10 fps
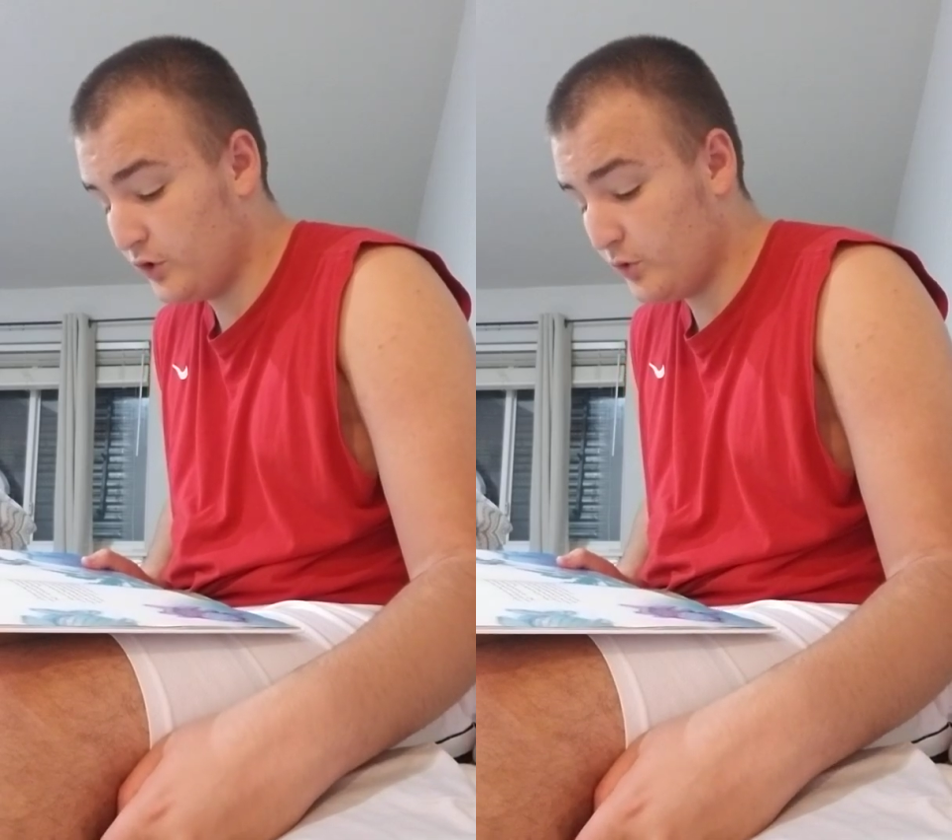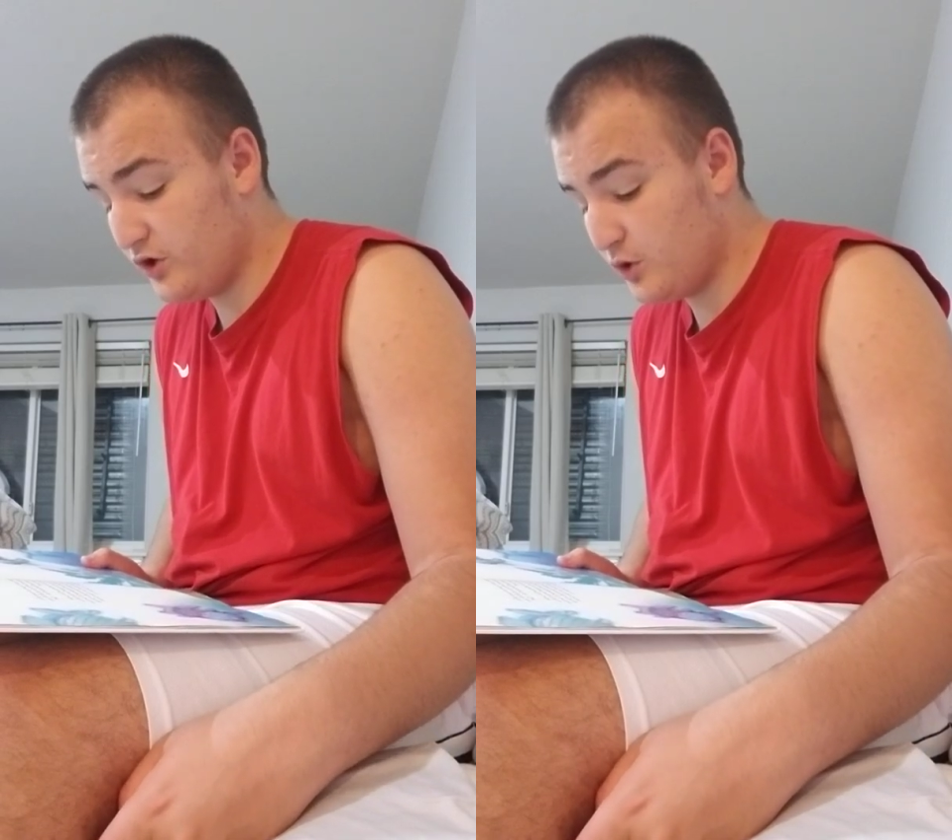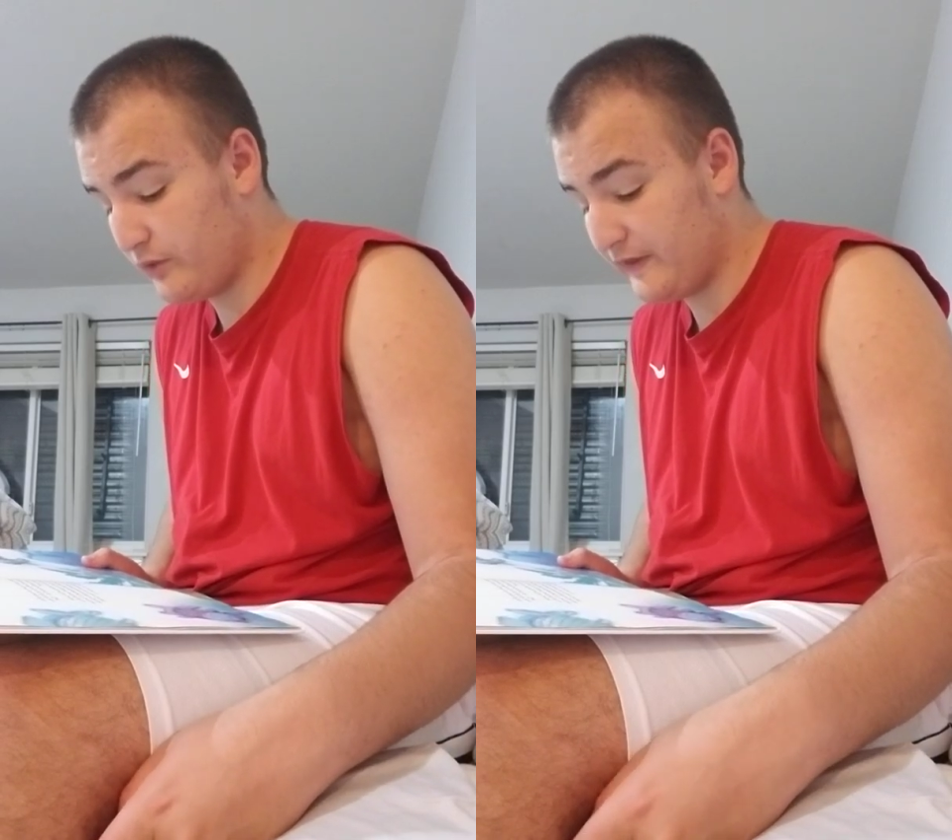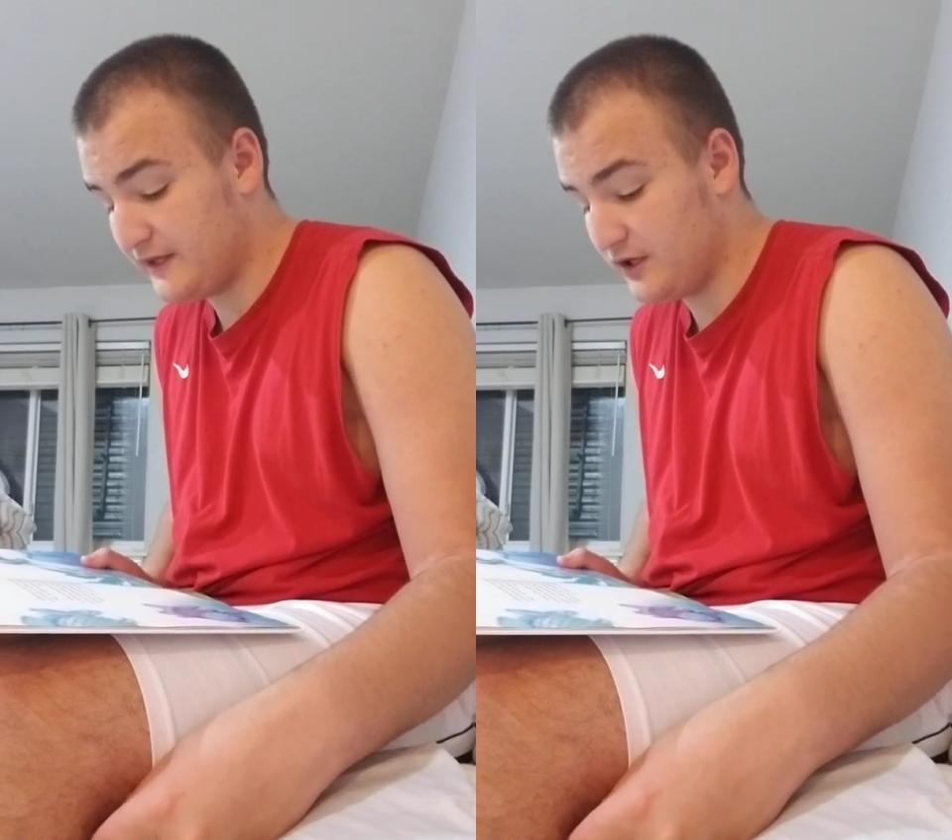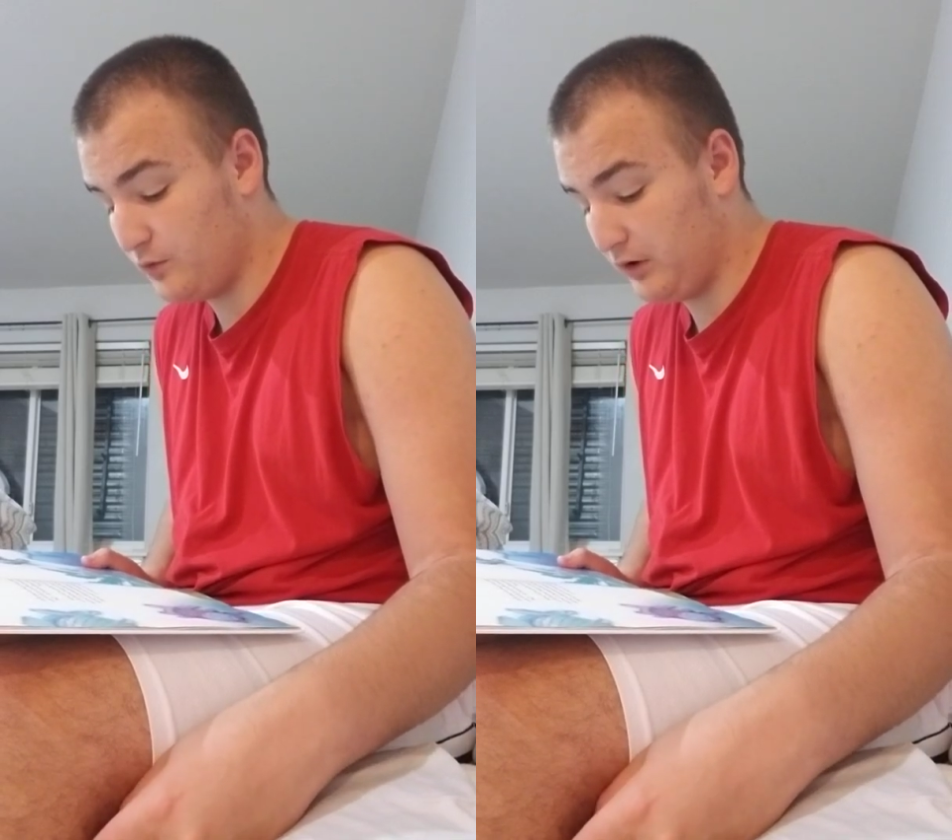Who do you
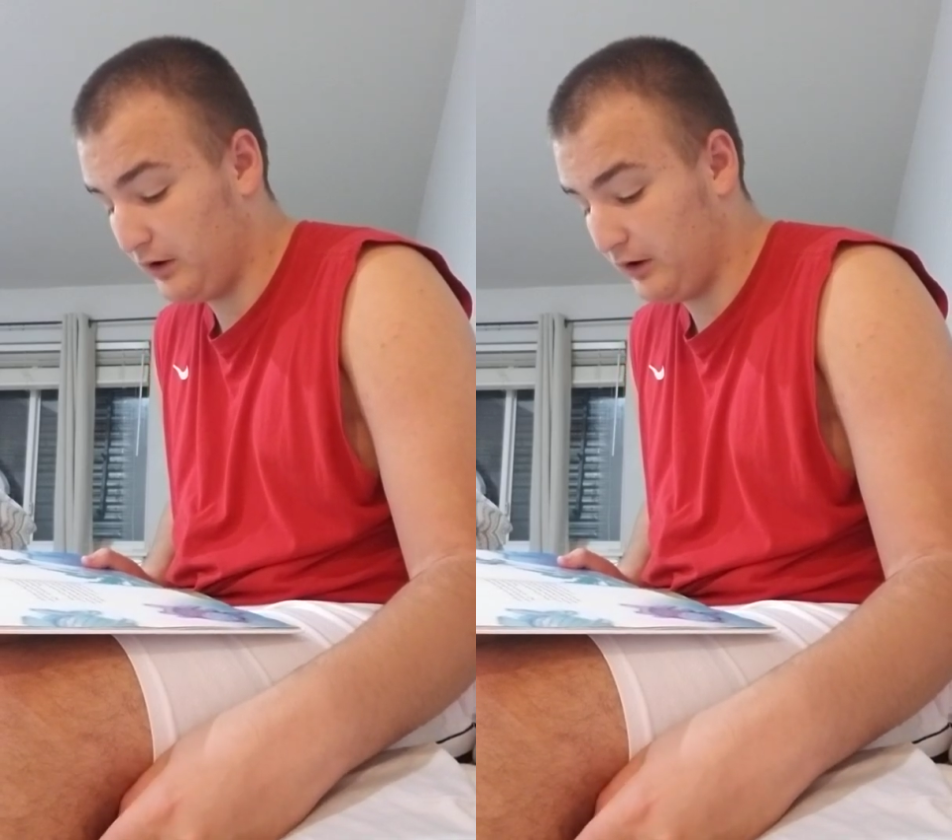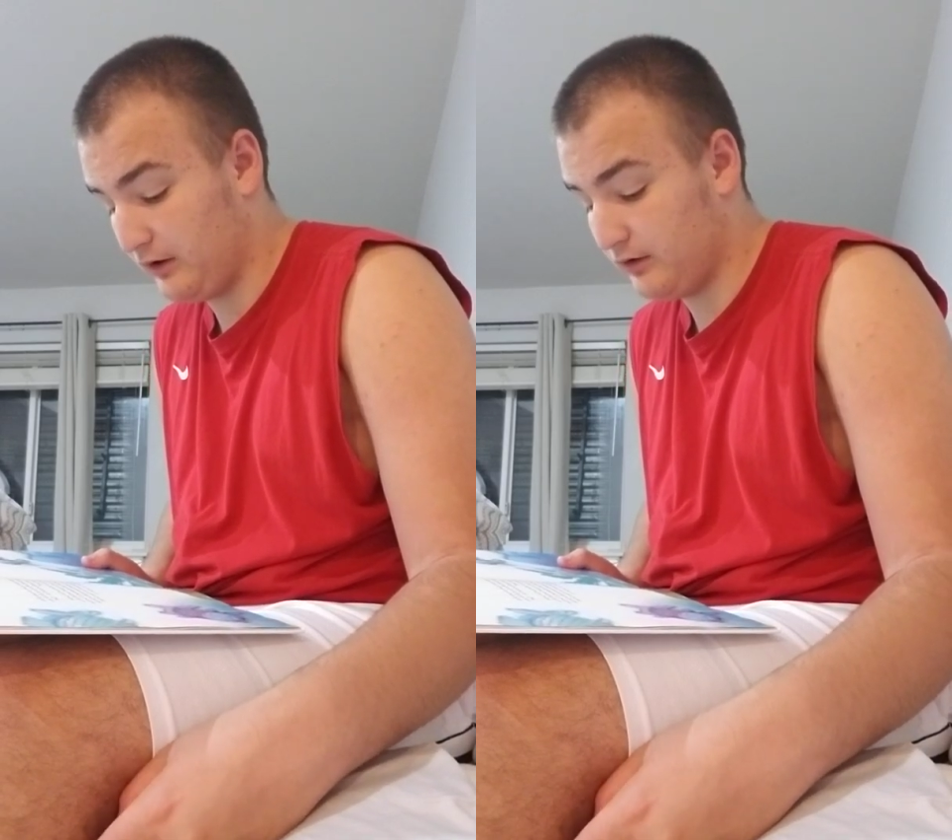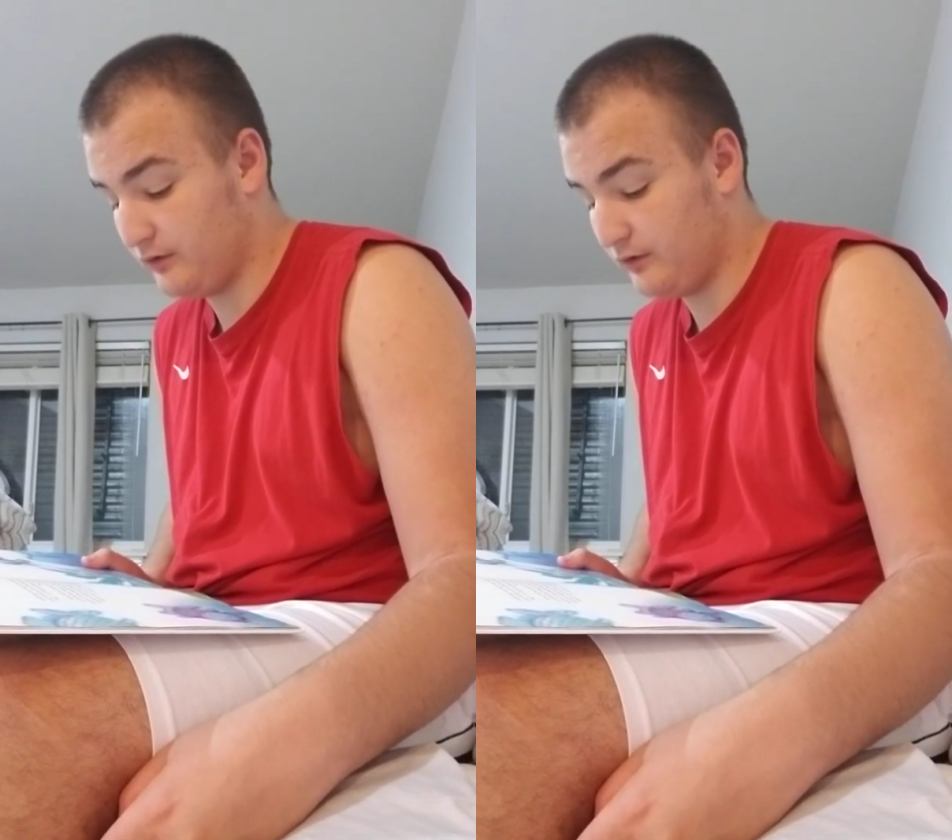think you are?"